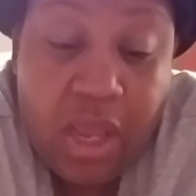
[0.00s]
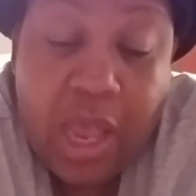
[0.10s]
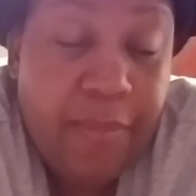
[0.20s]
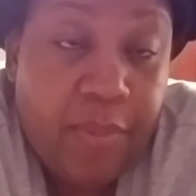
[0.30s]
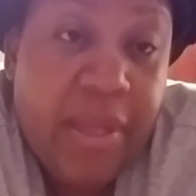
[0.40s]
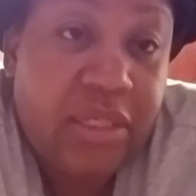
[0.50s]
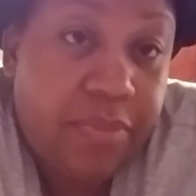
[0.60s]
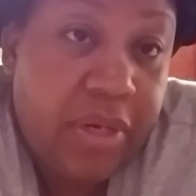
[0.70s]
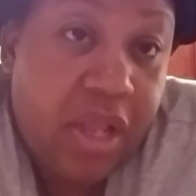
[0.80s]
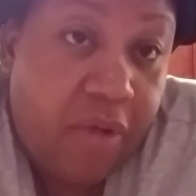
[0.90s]
I'm gonna make
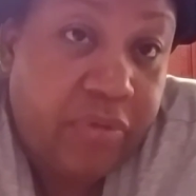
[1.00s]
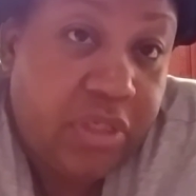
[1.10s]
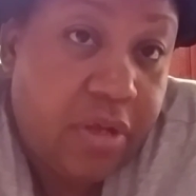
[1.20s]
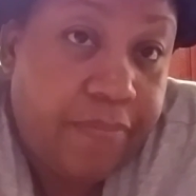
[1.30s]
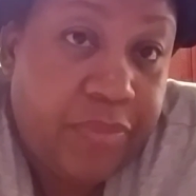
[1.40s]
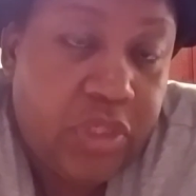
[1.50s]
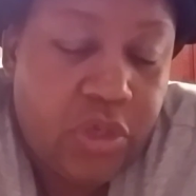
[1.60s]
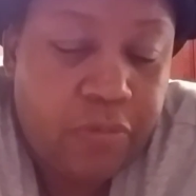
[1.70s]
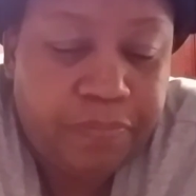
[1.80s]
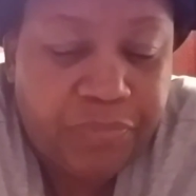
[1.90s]
some money off of something.
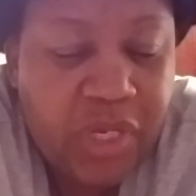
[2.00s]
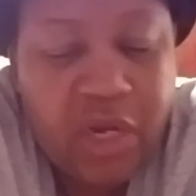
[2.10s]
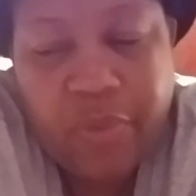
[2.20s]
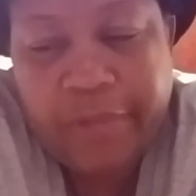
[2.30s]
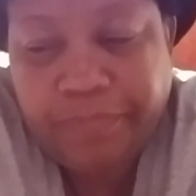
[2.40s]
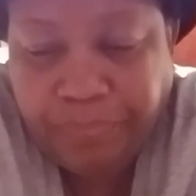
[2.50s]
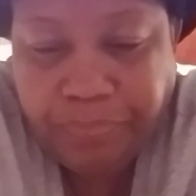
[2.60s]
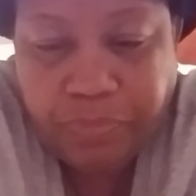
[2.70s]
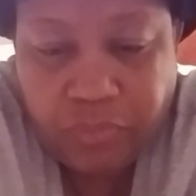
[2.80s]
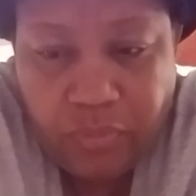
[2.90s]
So anyway,
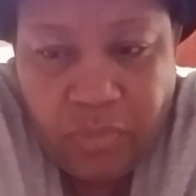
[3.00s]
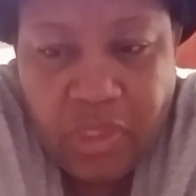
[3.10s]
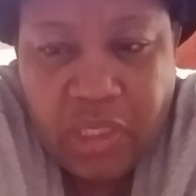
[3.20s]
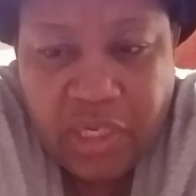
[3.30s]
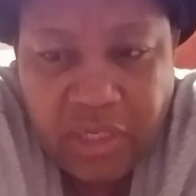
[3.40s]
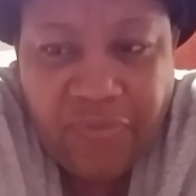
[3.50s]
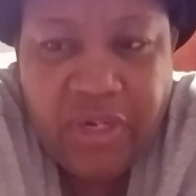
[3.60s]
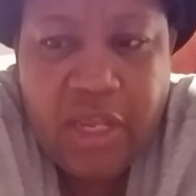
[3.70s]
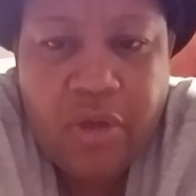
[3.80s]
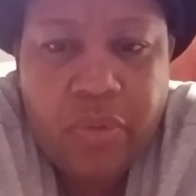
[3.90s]
look at the
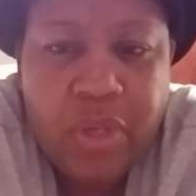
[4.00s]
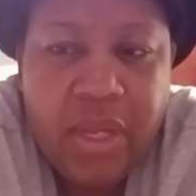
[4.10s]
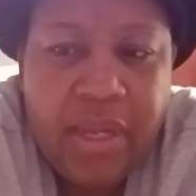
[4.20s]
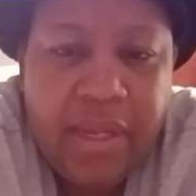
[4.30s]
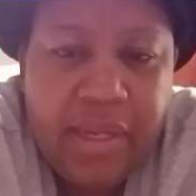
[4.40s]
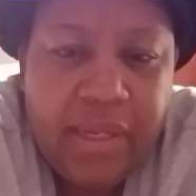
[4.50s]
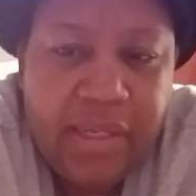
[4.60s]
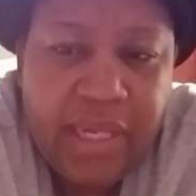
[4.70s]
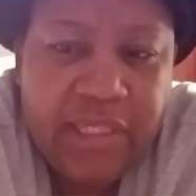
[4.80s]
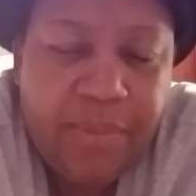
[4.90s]
video,
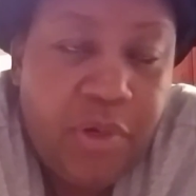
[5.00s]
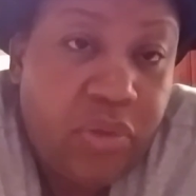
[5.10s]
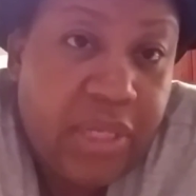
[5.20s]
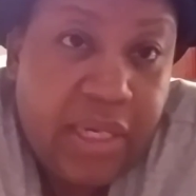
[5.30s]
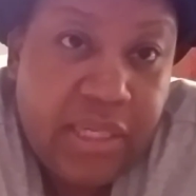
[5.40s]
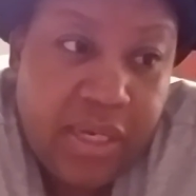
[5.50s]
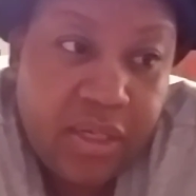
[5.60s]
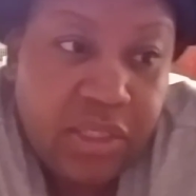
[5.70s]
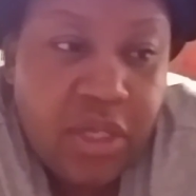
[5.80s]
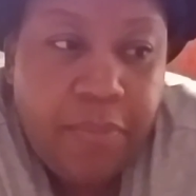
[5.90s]
get some of those
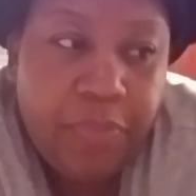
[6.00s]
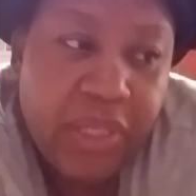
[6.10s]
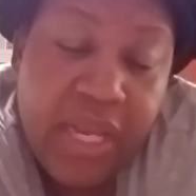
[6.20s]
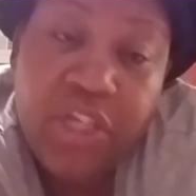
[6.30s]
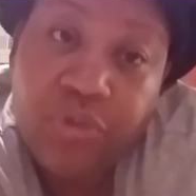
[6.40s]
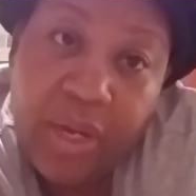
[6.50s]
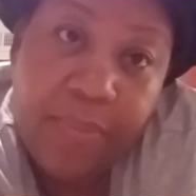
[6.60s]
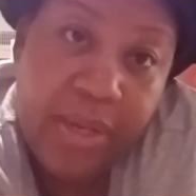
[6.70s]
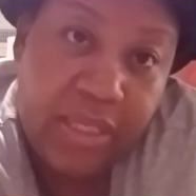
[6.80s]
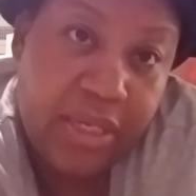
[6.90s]
ideas. Please try to
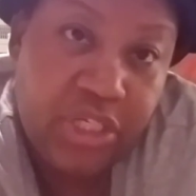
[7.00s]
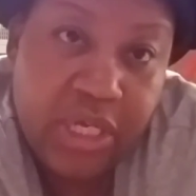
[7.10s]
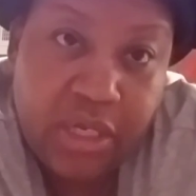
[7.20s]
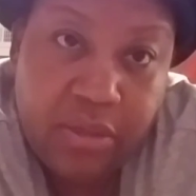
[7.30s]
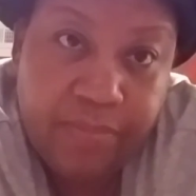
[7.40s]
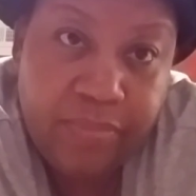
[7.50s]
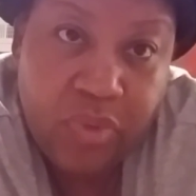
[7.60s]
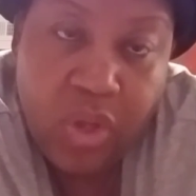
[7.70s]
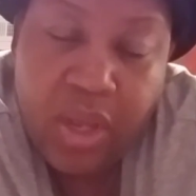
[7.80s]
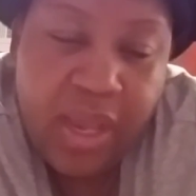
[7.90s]
make that chicken
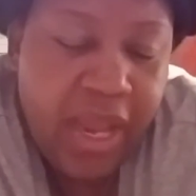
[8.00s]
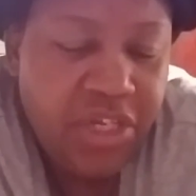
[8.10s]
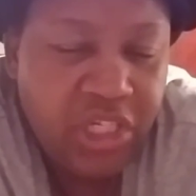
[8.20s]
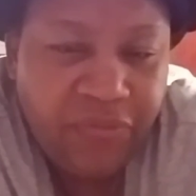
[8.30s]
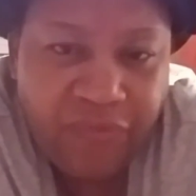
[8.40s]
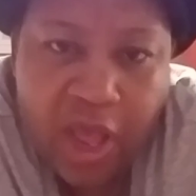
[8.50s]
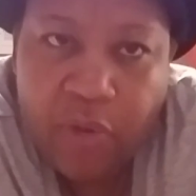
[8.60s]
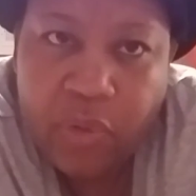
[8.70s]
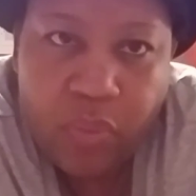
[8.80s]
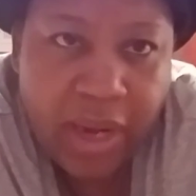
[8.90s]
and just
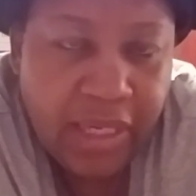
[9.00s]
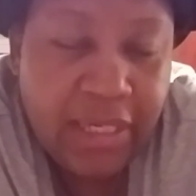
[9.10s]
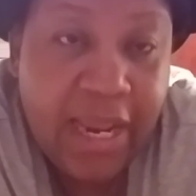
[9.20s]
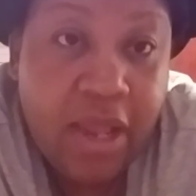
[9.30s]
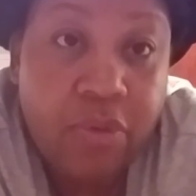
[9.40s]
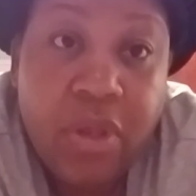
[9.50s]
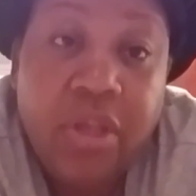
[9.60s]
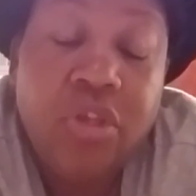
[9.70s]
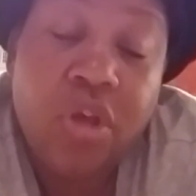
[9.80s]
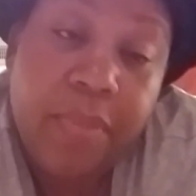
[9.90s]
follow it, write it down.
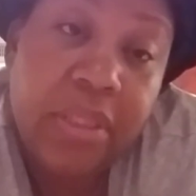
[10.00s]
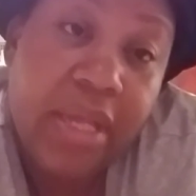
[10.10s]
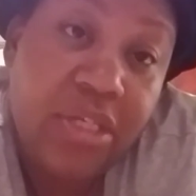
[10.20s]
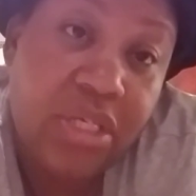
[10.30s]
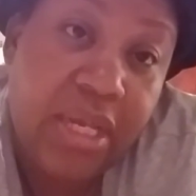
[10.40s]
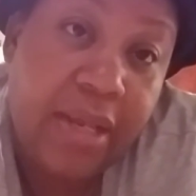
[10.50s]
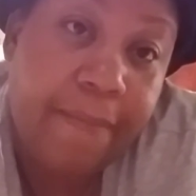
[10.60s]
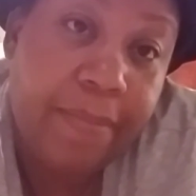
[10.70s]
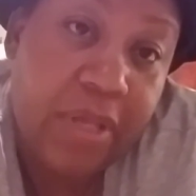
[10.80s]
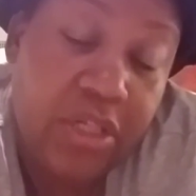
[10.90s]
You're gonna be glad you did,
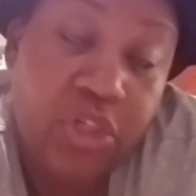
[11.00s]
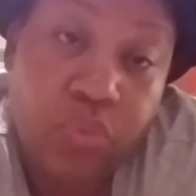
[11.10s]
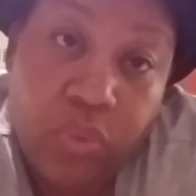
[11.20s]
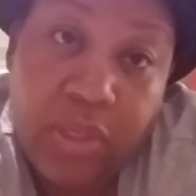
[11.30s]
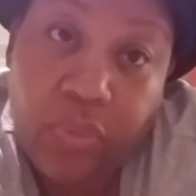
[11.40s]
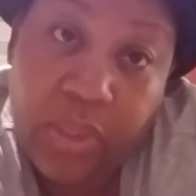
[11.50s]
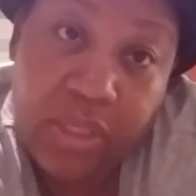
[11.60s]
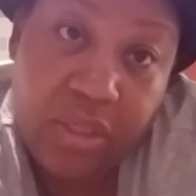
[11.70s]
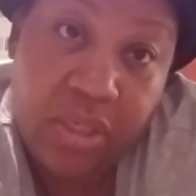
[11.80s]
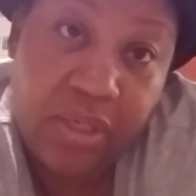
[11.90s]
because it's really, really
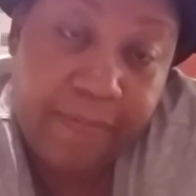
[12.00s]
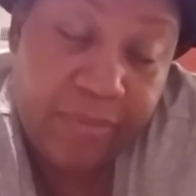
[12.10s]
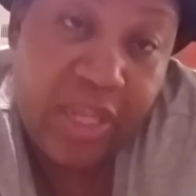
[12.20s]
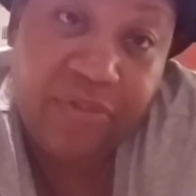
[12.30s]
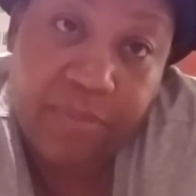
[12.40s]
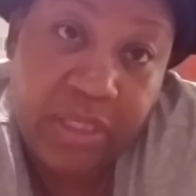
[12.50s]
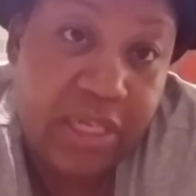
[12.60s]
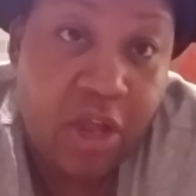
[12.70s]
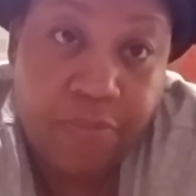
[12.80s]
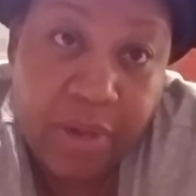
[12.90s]
good. That's from the
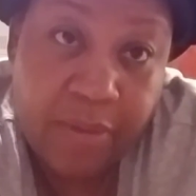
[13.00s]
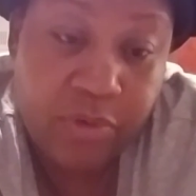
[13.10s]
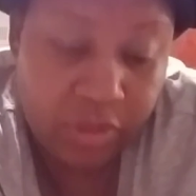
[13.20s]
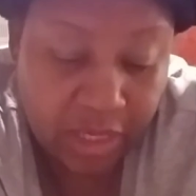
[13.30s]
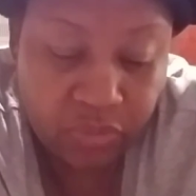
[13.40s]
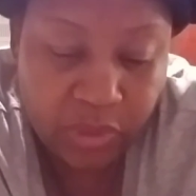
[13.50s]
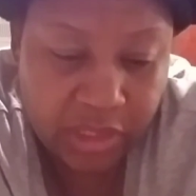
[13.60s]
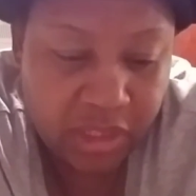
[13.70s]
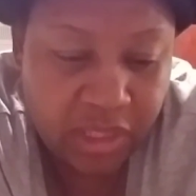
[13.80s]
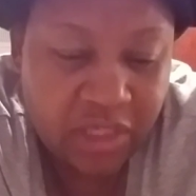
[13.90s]
South, baby. That's really
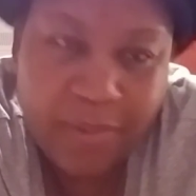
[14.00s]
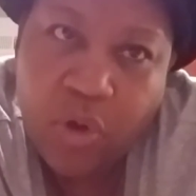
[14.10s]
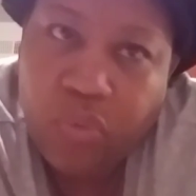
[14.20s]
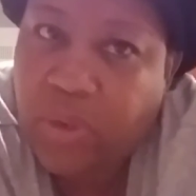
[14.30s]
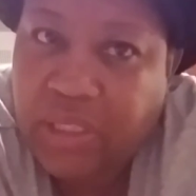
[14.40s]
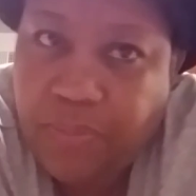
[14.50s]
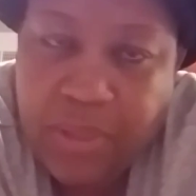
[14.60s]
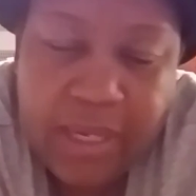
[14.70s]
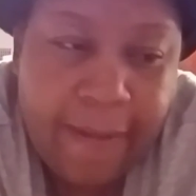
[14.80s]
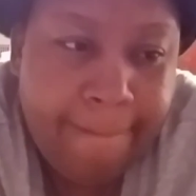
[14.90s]
good. It's my own
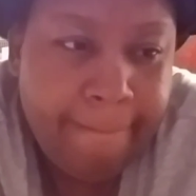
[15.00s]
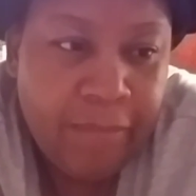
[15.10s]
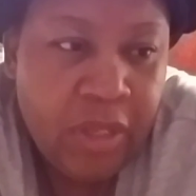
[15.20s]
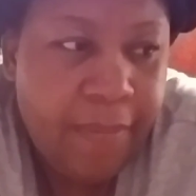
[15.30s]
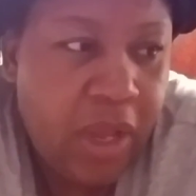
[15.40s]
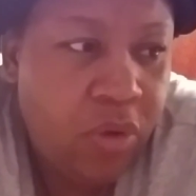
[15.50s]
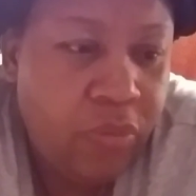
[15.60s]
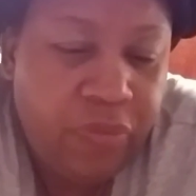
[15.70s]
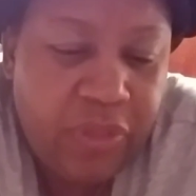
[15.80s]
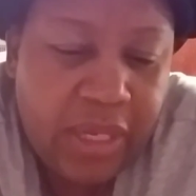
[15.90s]
recipe, my
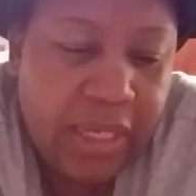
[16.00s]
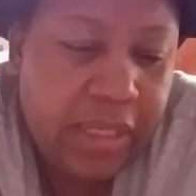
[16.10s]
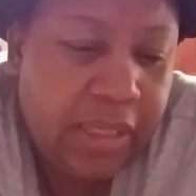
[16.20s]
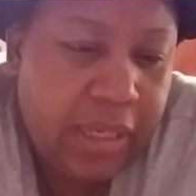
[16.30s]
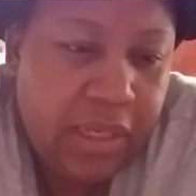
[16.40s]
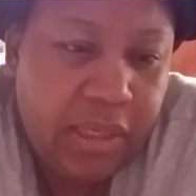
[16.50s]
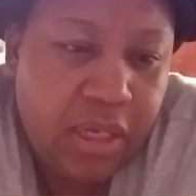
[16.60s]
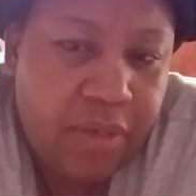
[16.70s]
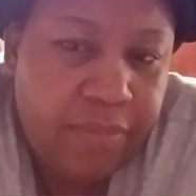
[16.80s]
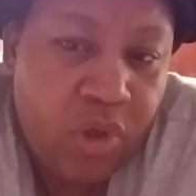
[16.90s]
own thing, and
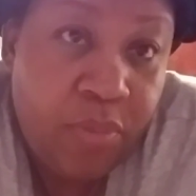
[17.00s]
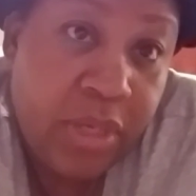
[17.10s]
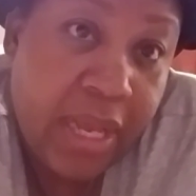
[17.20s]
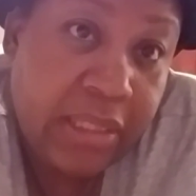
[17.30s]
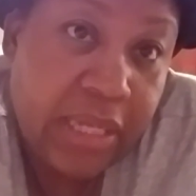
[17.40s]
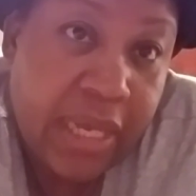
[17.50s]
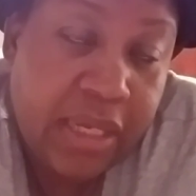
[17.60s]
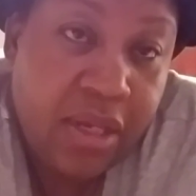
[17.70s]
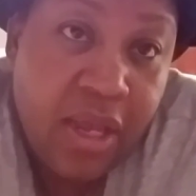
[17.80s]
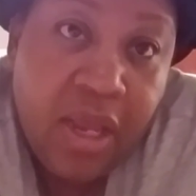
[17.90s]
hope you guys like
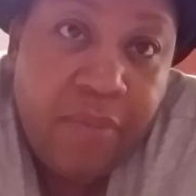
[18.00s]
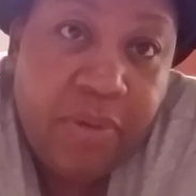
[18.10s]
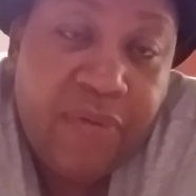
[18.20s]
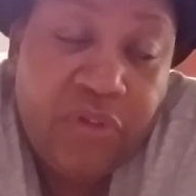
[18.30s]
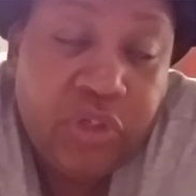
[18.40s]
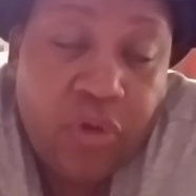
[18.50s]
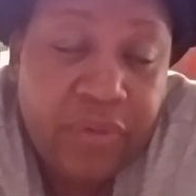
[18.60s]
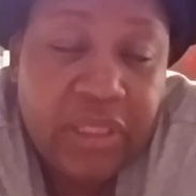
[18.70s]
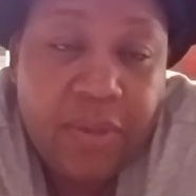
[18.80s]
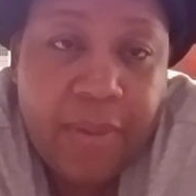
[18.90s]
it. But if you serve
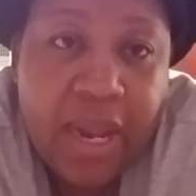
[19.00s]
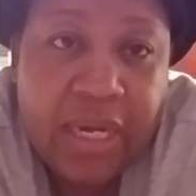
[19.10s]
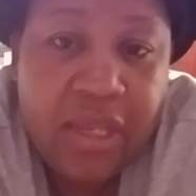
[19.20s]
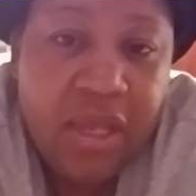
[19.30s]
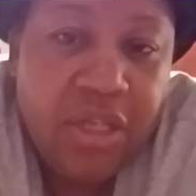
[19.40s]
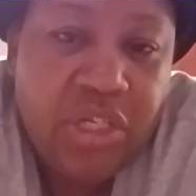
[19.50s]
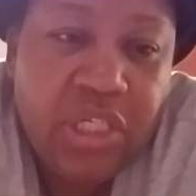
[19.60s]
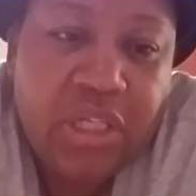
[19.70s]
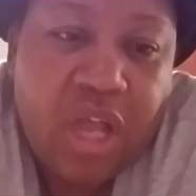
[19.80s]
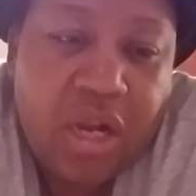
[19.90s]
it to somebody,
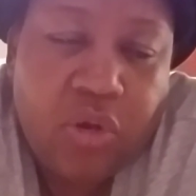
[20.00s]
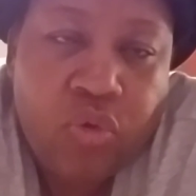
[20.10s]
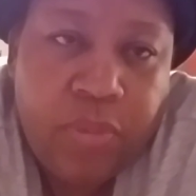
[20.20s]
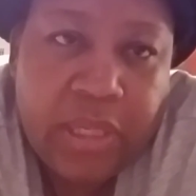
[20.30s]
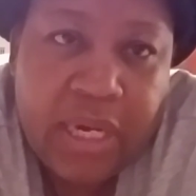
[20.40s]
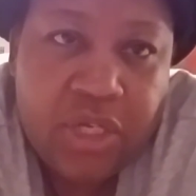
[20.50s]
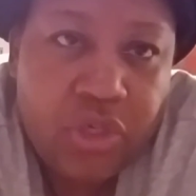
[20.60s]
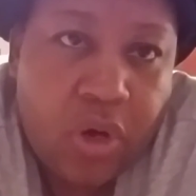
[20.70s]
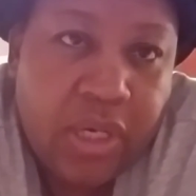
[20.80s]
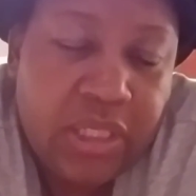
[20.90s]
just call it Uber Lady
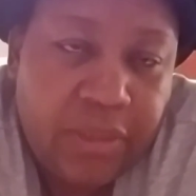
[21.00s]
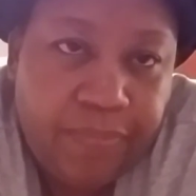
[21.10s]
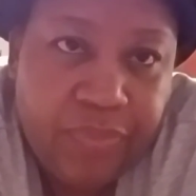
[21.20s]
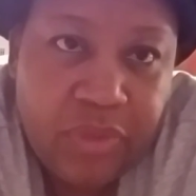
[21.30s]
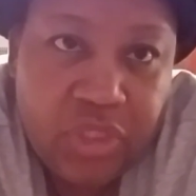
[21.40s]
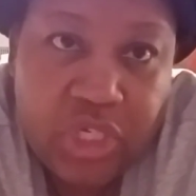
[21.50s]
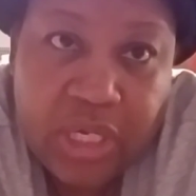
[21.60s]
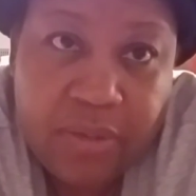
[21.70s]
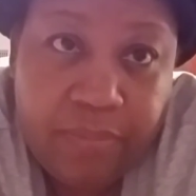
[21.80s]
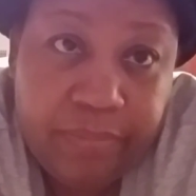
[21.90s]
Charlotte's
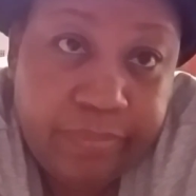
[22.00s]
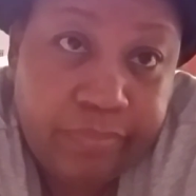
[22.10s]
chicken.